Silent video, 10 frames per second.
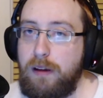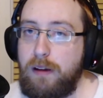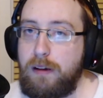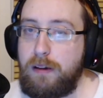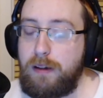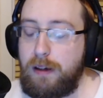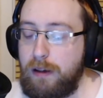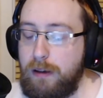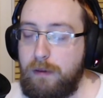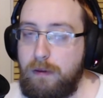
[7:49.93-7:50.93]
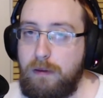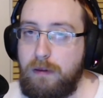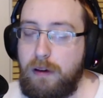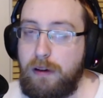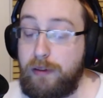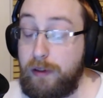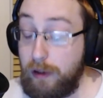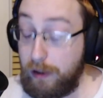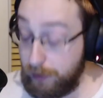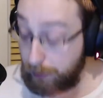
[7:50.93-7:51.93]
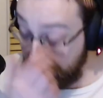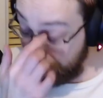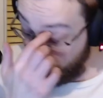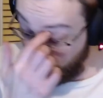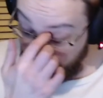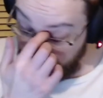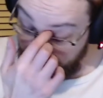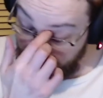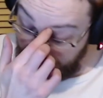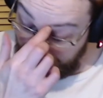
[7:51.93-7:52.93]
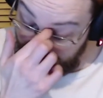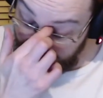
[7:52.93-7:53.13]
Yeah, I'll see you guys on the next one. I'm